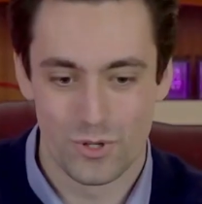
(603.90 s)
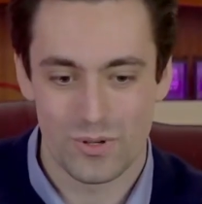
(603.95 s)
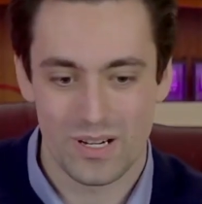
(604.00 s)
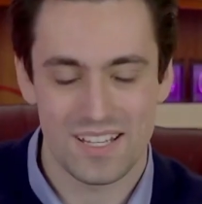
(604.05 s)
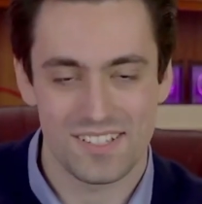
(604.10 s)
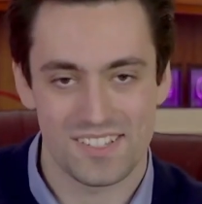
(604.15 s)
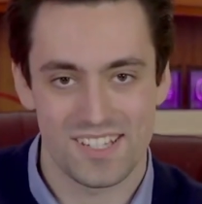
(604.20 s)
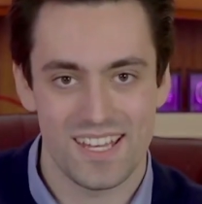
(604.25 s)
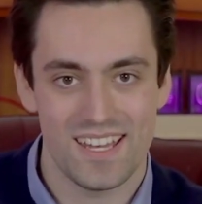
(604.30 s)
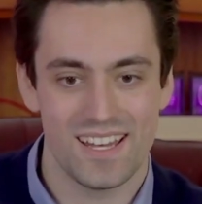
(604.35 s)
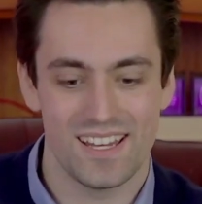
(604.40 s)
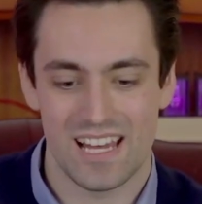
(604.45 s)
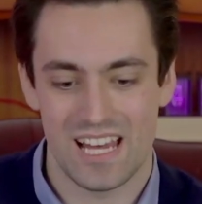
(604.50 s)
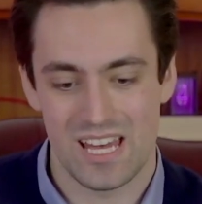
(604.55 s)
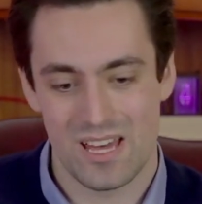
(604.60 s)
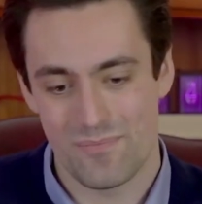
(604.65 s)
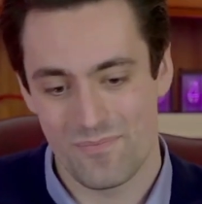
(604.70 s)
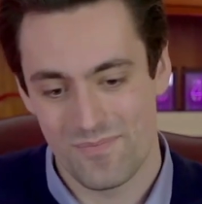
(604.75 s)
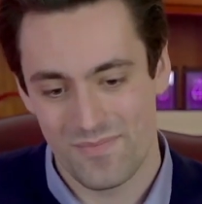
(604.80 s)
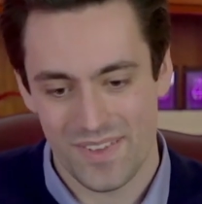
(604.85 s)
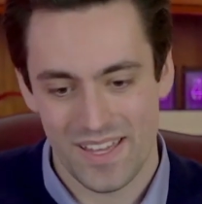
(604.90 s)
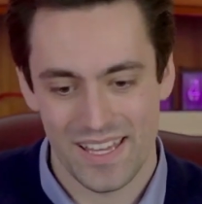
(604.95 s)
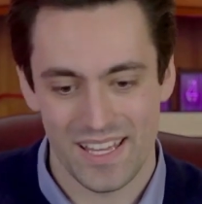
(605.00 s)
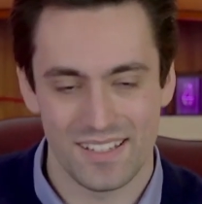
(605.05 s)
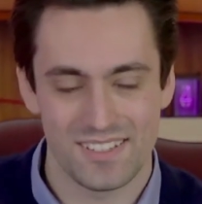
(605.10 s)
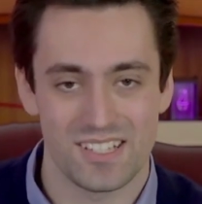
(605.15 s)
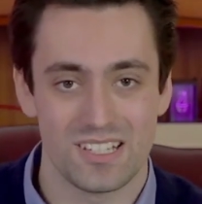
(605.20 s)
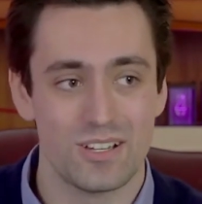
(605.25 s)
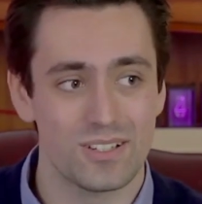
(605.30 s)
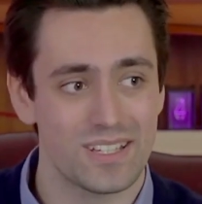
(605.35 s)
or less it.
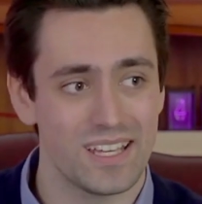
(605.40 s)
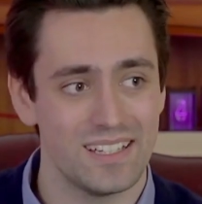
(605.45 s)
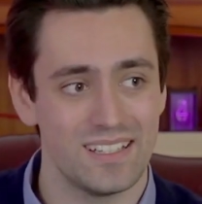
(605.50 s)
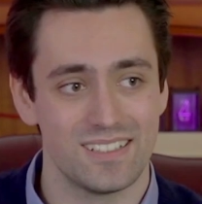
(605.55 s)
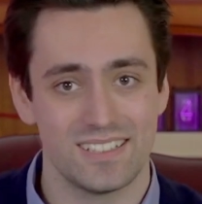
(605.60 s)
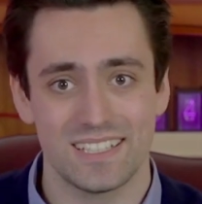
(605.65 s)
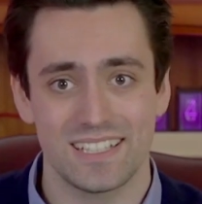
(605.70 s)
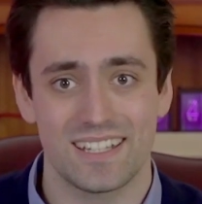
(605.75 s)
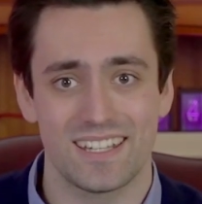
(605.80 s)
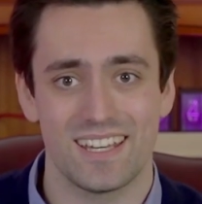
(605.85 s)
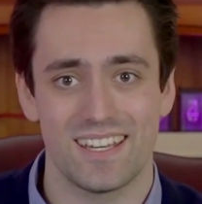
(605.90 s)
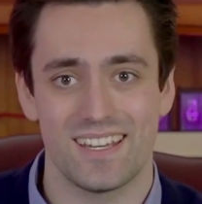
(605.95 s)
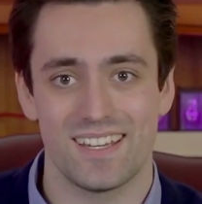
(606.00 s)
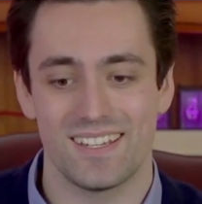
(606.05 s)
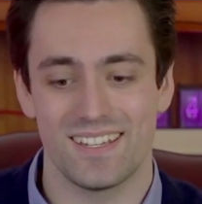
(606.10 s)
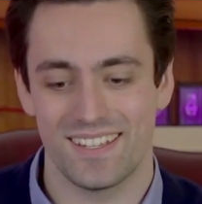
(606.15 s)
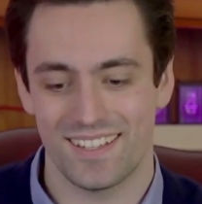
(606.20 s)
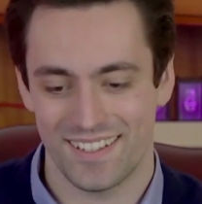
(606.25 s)
It's looking like, at